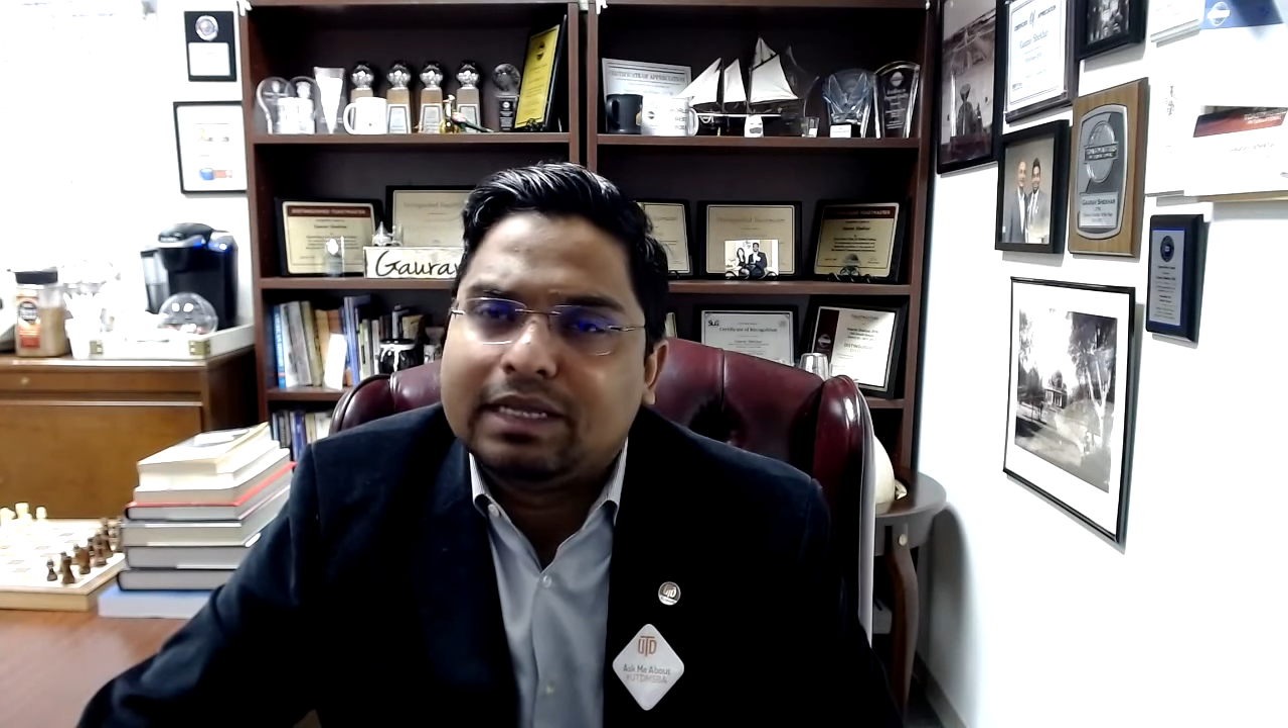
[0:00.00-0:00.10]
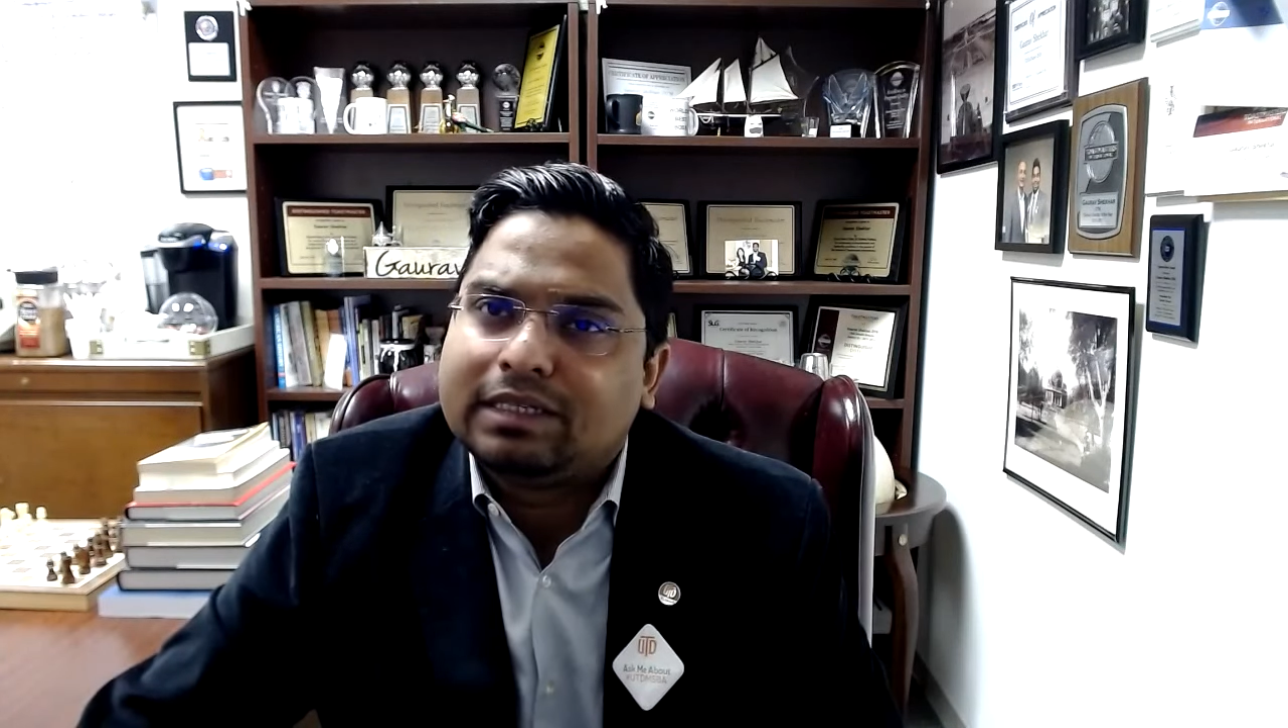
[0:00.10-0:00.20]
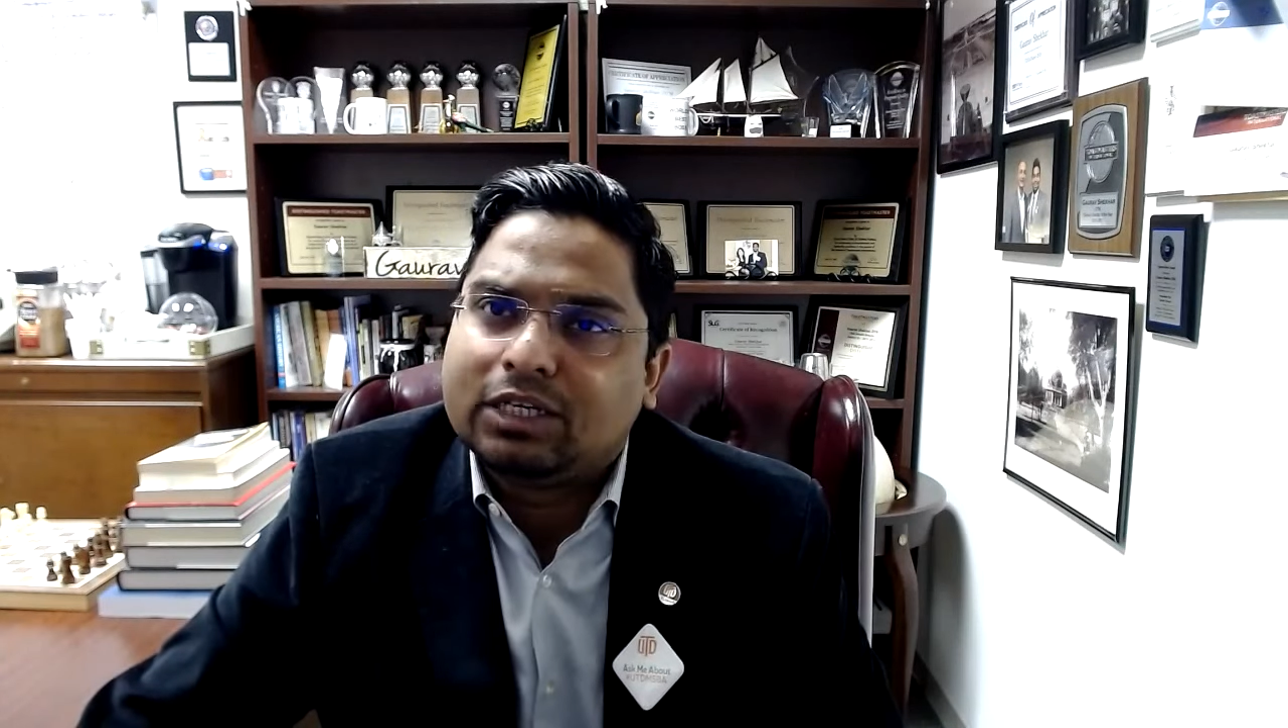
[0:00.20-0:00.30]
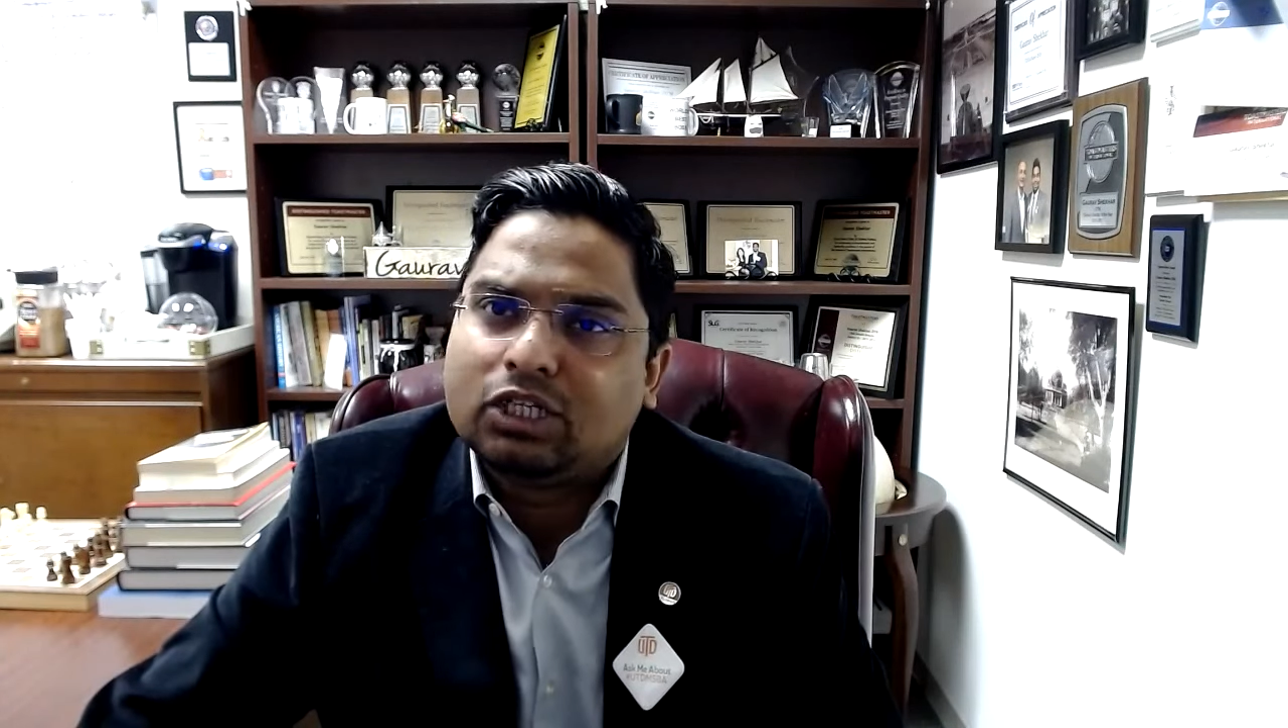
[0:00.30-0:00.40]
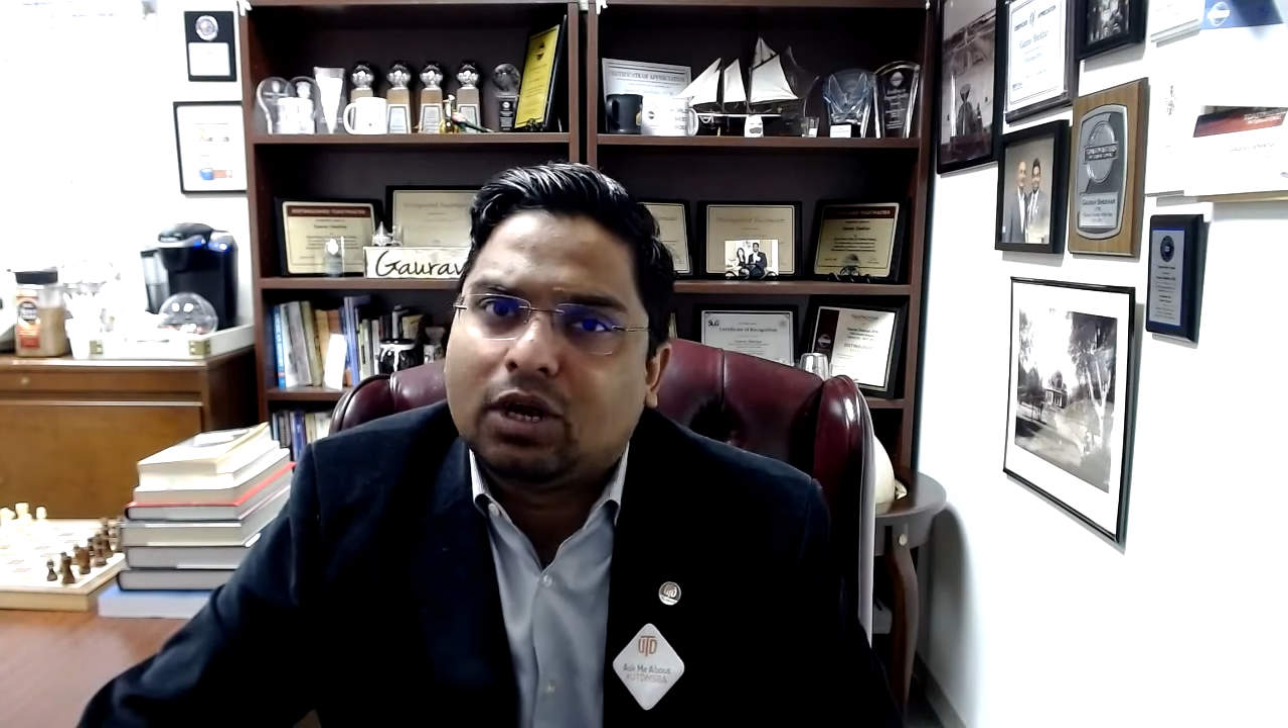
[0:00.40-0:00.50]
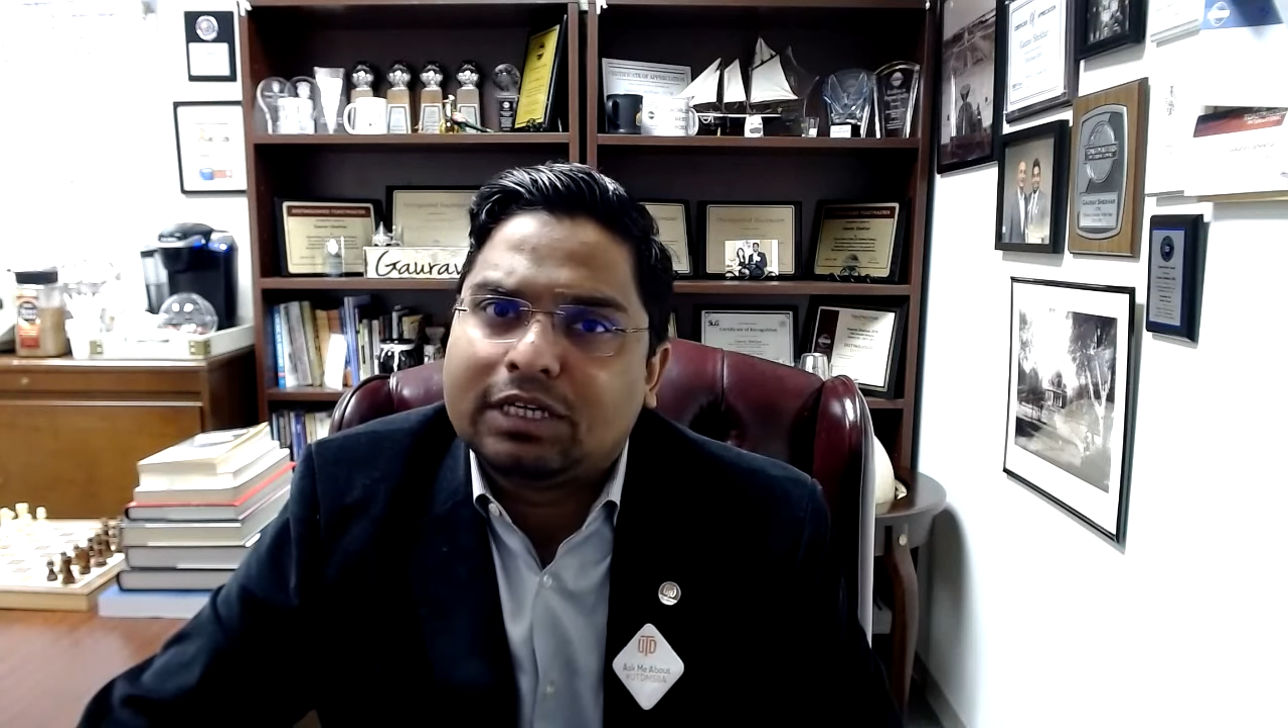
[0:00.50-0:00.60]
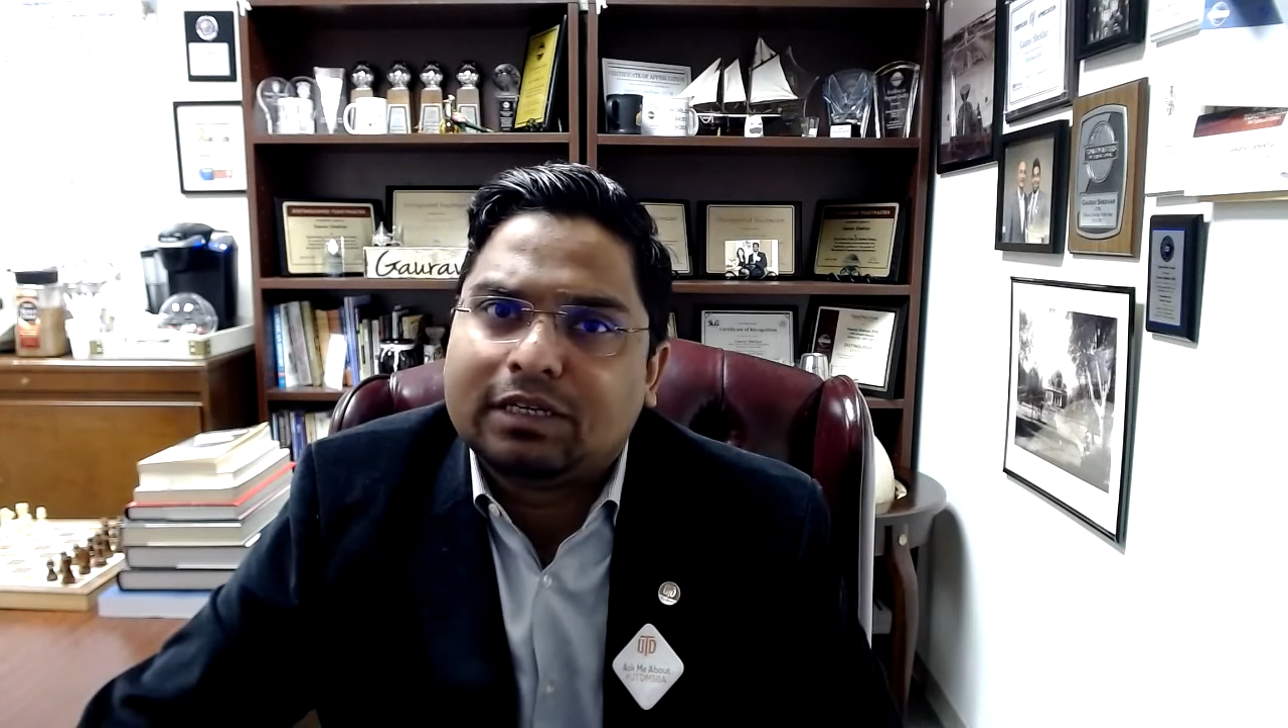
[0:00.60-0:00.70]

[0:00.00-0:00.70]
It's a short